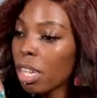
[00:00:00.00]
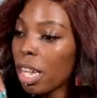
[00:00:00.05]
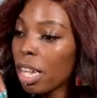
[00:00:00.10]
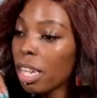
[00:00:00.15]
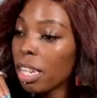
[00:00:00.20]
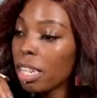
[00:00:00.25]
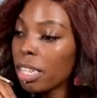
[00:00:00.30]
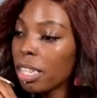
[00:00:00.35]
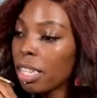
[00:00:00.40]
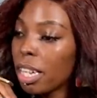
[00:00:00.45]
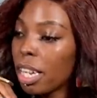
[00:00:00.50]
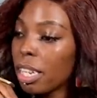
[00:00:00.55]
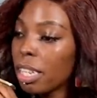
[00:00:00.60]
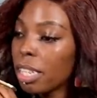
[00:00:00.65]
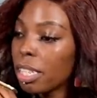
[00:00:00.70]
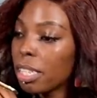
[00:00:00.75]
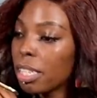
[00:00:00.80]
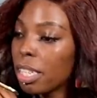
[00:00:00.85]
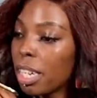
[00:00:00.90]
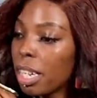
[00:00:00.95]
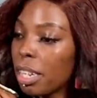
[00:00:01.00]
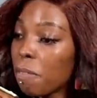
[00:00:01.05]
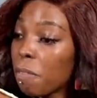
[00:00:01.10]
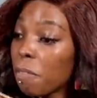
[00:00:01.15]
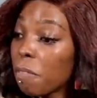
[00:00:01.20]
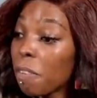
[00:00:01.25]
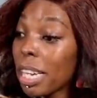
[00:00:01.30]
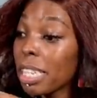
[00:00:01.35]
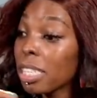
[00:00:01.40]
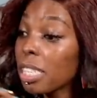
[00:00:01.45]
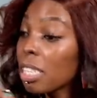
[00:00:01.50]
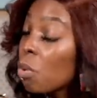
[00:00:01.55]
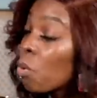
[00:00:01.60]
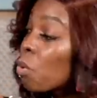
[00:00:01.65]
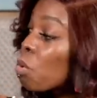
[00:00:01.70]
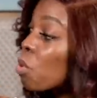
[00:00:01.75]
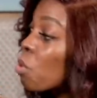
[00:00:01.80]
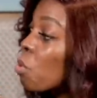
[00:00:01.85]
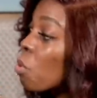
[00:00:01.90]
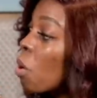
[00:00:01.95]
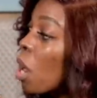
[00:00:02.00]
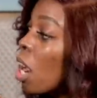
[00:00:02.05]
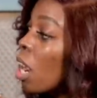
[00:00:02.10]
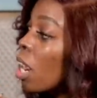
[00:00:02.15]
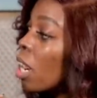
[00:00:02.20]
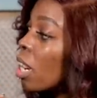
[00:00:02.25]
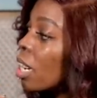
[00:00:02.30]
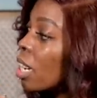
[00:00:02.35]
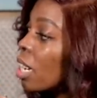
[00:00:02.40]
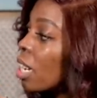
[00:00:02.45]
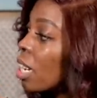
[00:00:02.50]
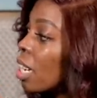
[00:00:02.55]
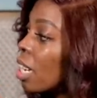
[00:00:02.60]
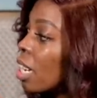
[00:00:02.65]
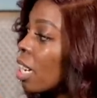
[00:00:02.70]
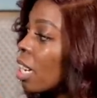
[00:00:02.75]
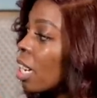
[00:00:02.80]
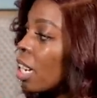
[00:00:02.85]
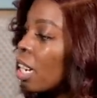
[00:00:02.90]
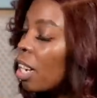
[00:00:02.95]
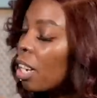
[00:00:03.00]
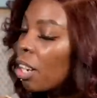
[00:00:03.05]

and and and finding who you are. Mm-hmm.